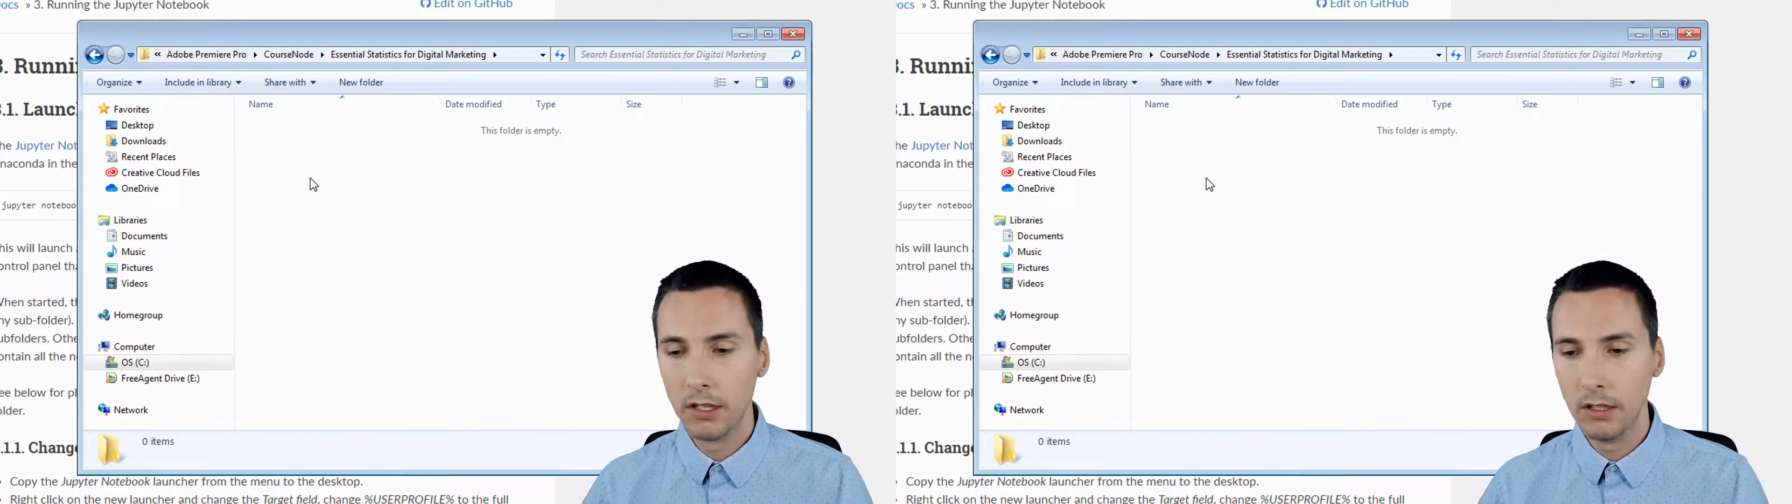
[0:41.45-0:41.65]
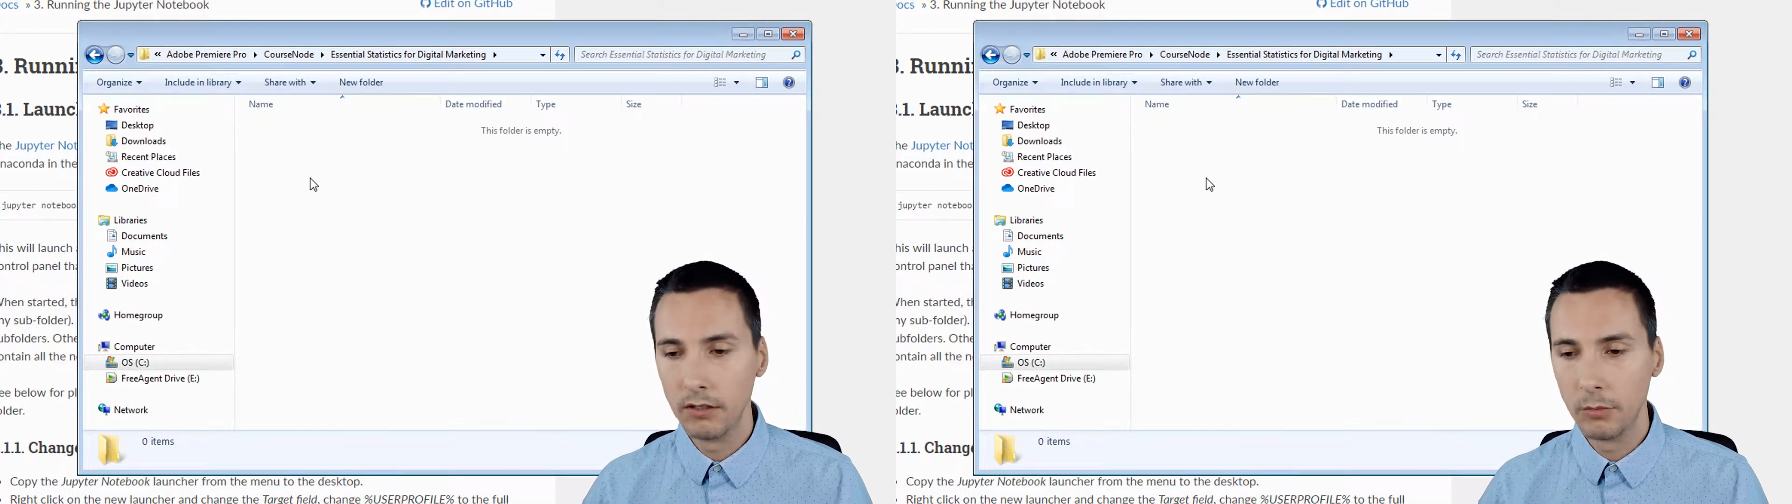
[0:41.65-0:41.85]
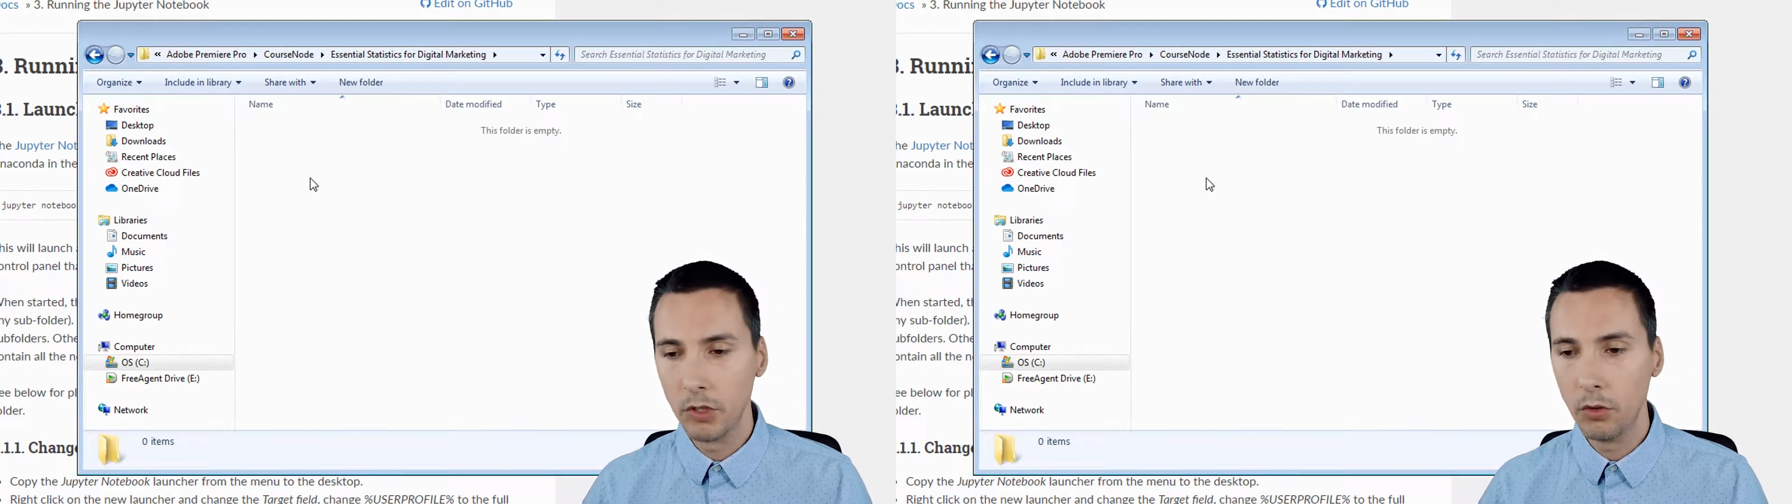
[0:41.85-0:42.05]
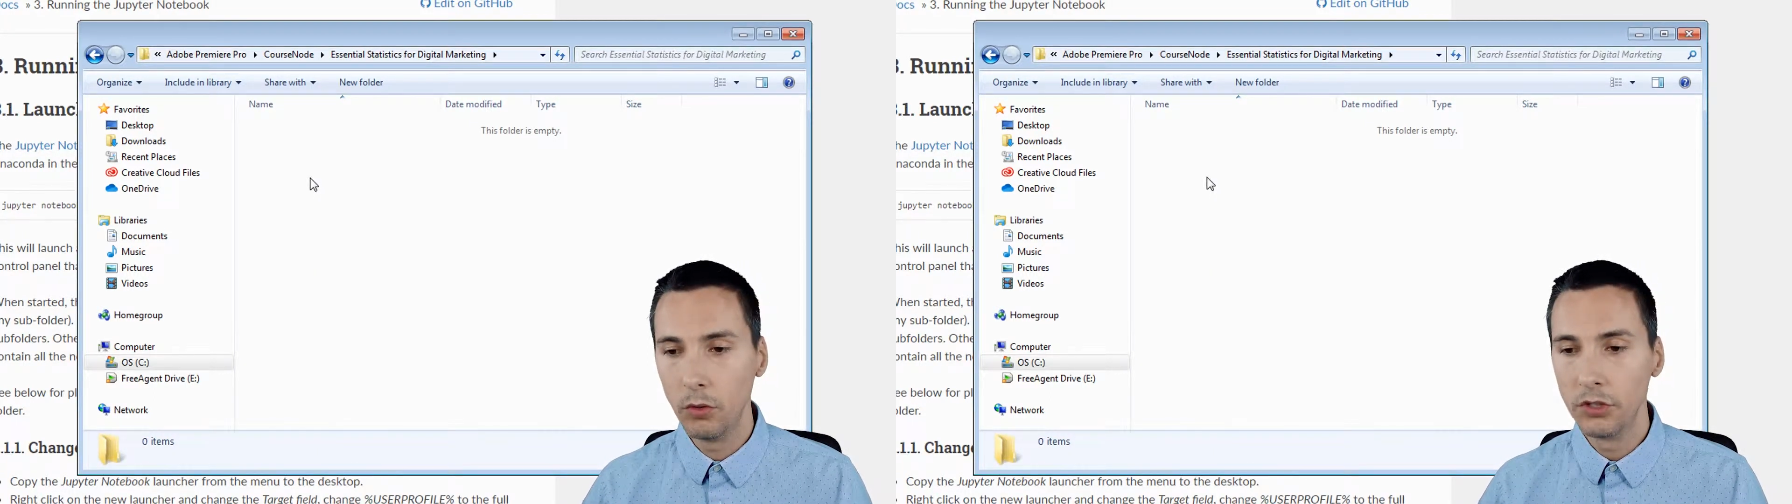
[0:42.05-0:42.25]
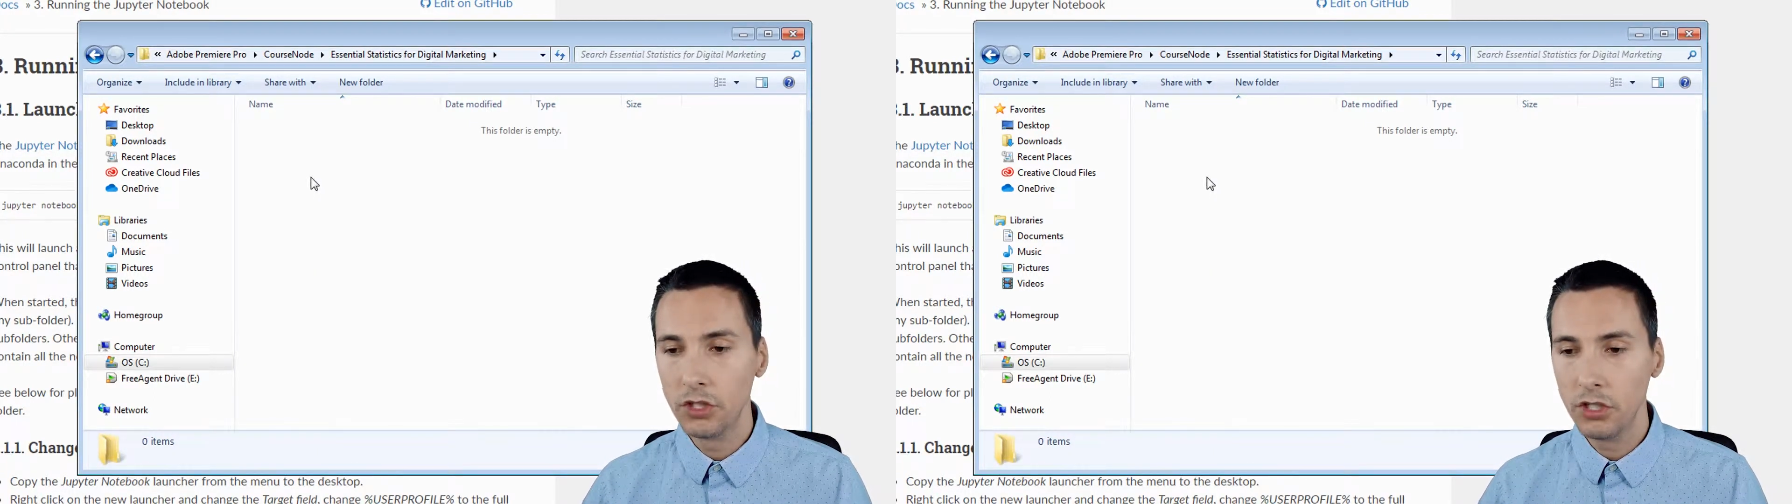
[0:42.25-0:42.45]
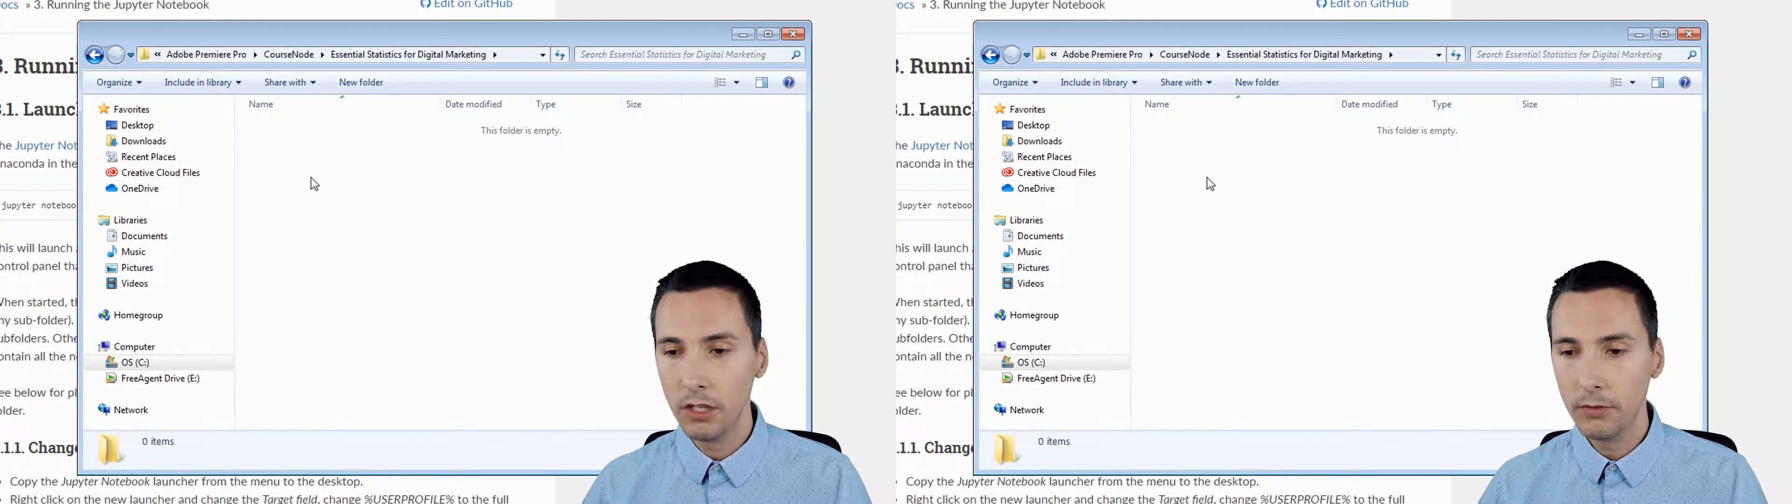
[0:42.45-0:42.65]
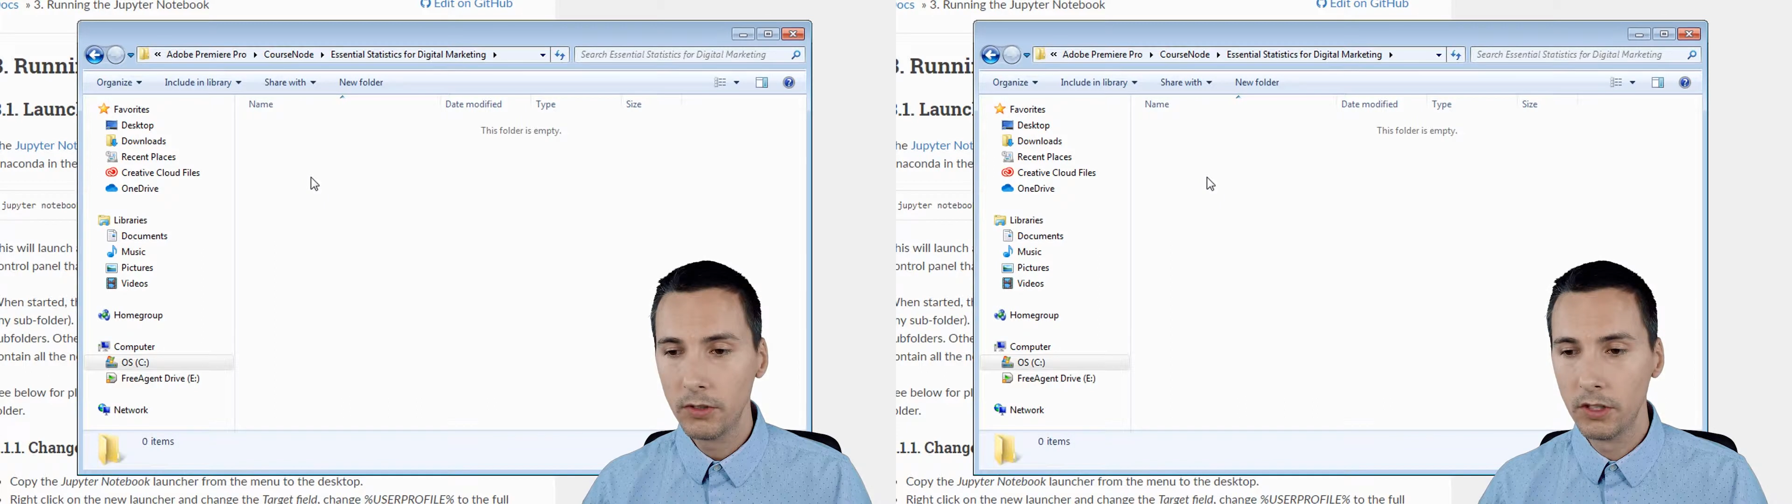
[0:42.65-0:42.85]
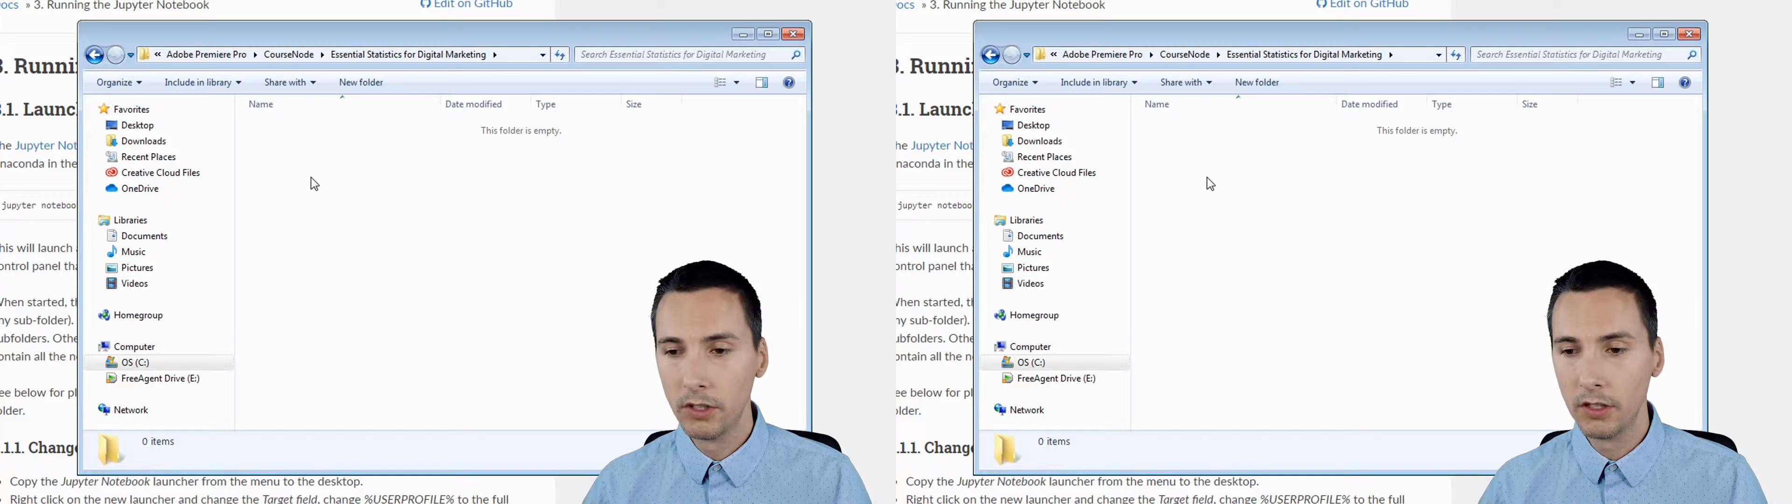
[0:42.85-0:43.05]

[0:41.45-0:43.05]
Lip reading: is I'm going to hold Shift